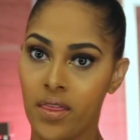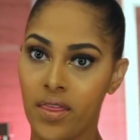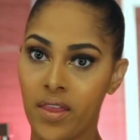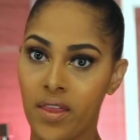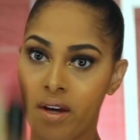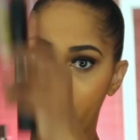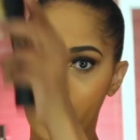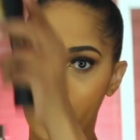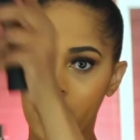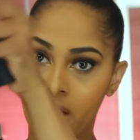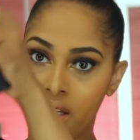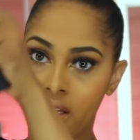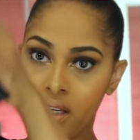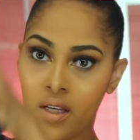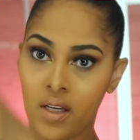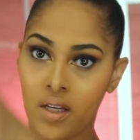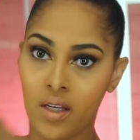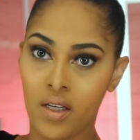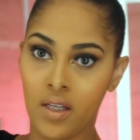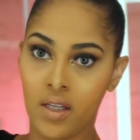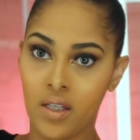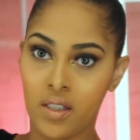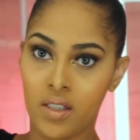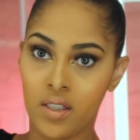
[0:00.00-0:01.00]
thirty
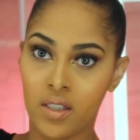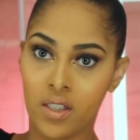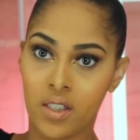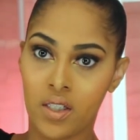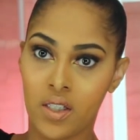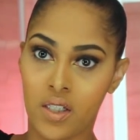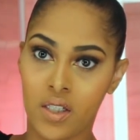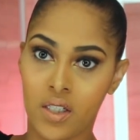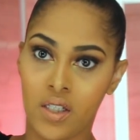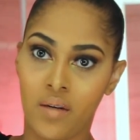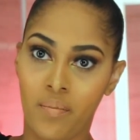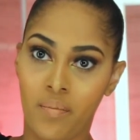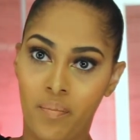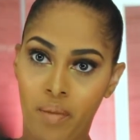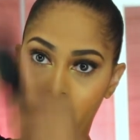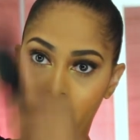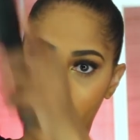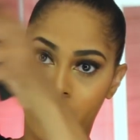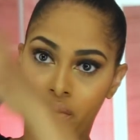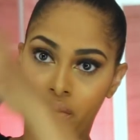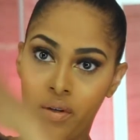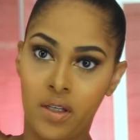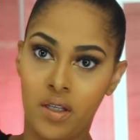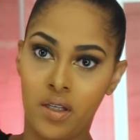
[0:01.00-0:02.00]
inch
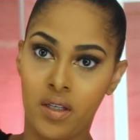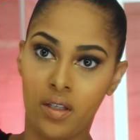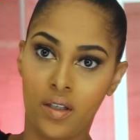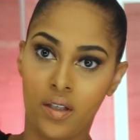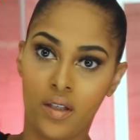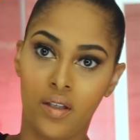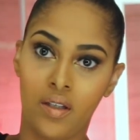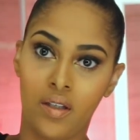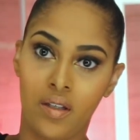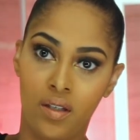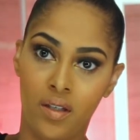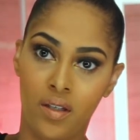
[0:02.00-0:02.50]
pony.